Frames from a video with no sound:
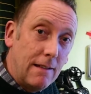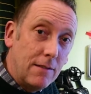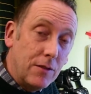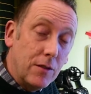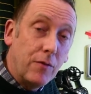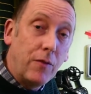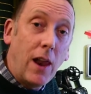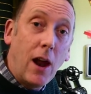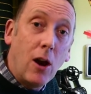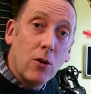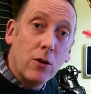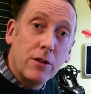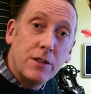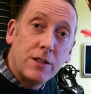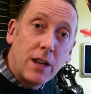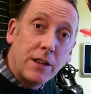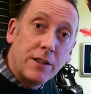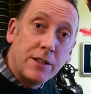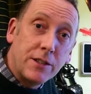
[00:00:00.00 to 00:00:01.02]
The
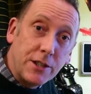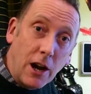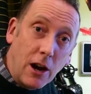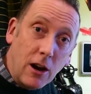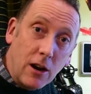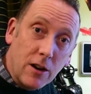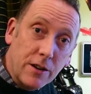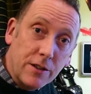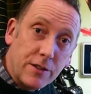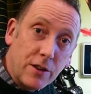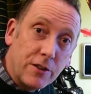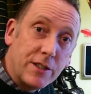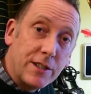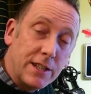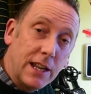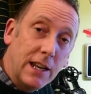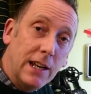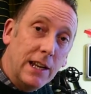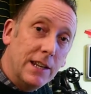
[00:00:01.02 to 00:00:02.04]
flowers and stars are
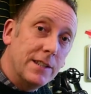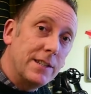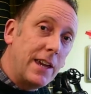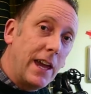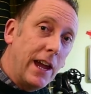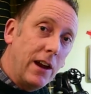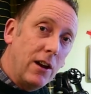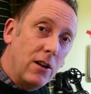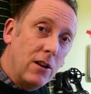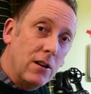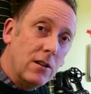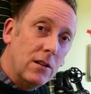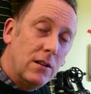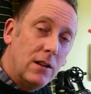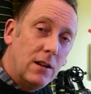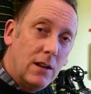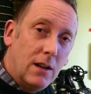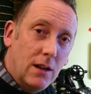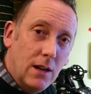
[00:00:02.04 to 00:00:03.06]
still his care.
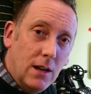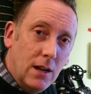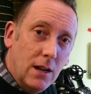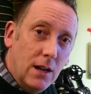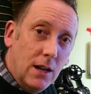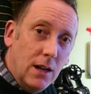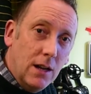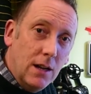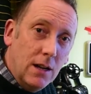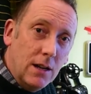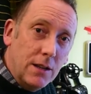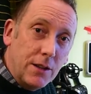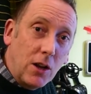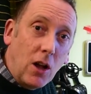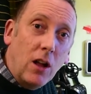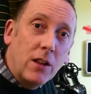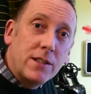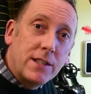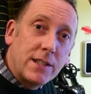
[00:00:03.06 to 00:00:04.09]
The
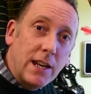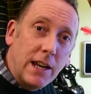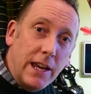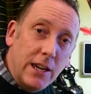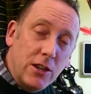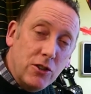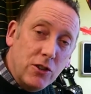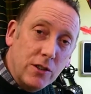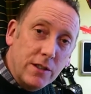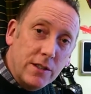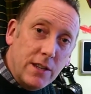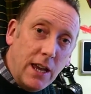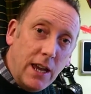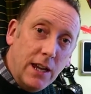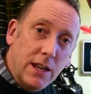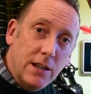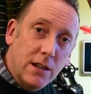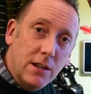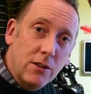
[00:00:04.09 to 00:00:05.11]
constellations
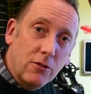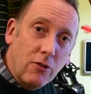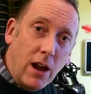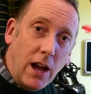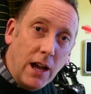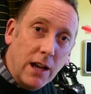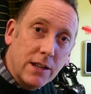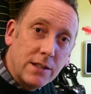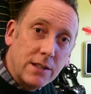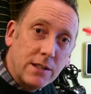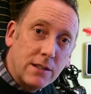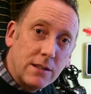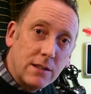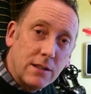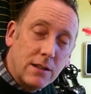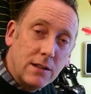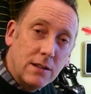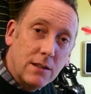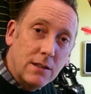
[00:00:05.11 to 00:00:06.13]
hid in grass,
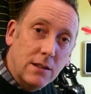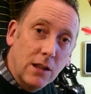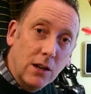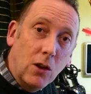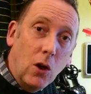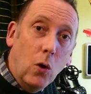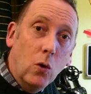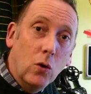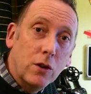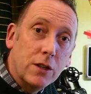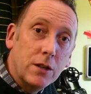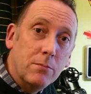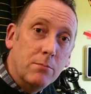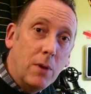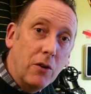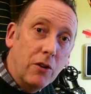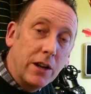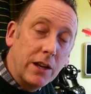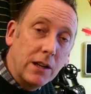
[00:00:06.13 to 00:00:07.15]
the golden
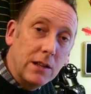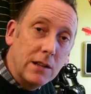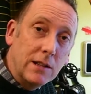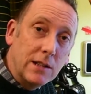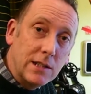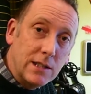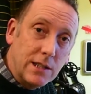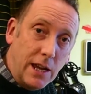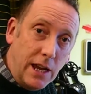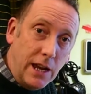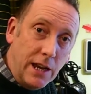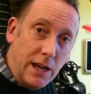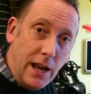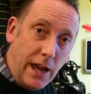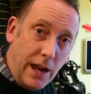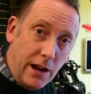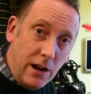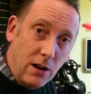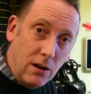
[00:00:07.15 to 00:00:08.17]
miracles in
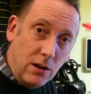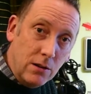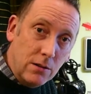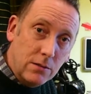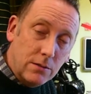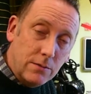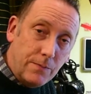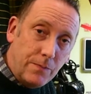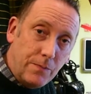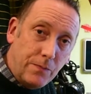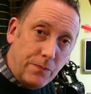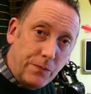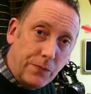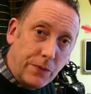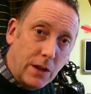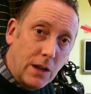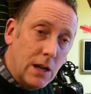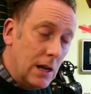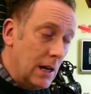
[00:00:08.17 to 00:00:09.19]
air.
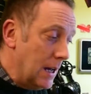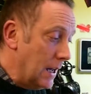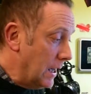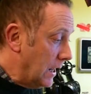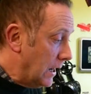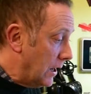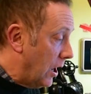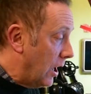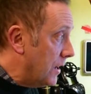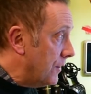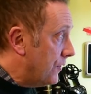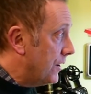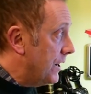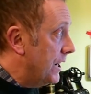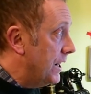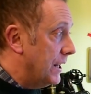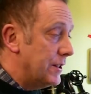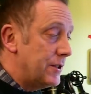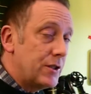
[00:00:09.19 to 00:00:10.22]
Life in
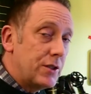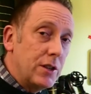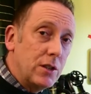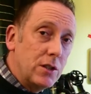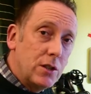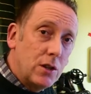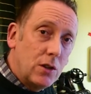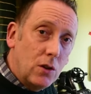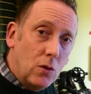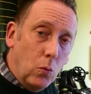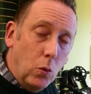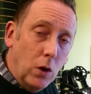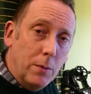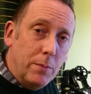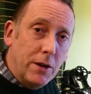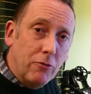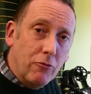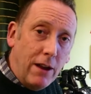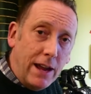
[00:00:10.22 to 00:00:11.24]
an instant will
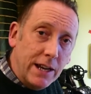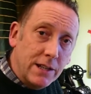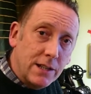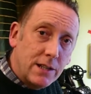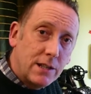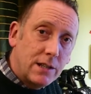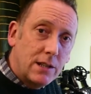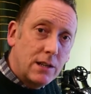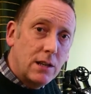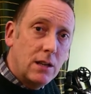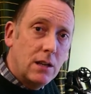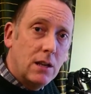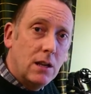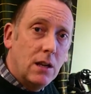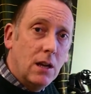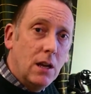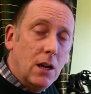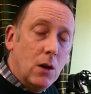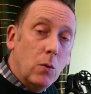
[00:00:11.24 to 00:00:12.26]
be rent
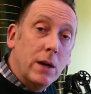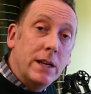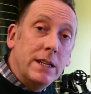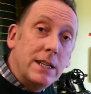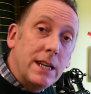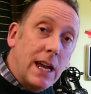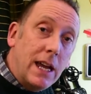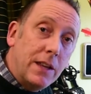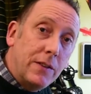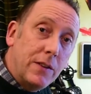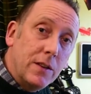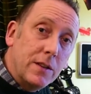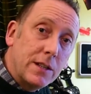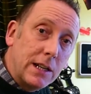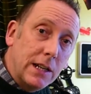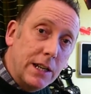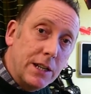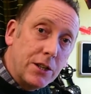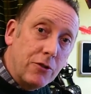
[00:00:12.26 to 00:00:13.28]
when death is
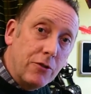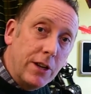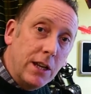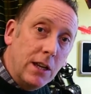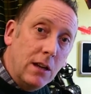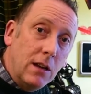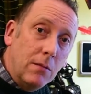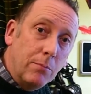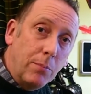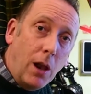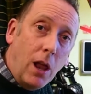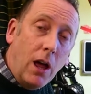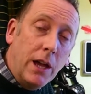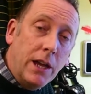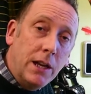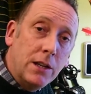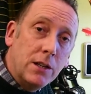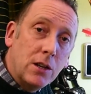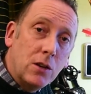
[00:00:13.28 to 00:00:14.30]
glittering,
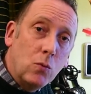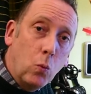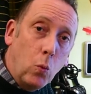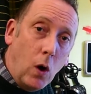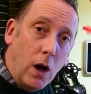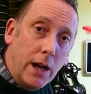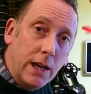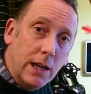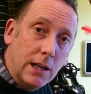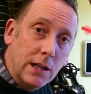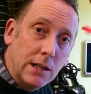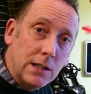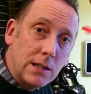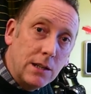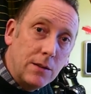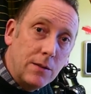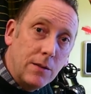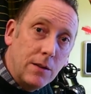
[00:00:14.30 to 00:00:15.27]
blind and wild.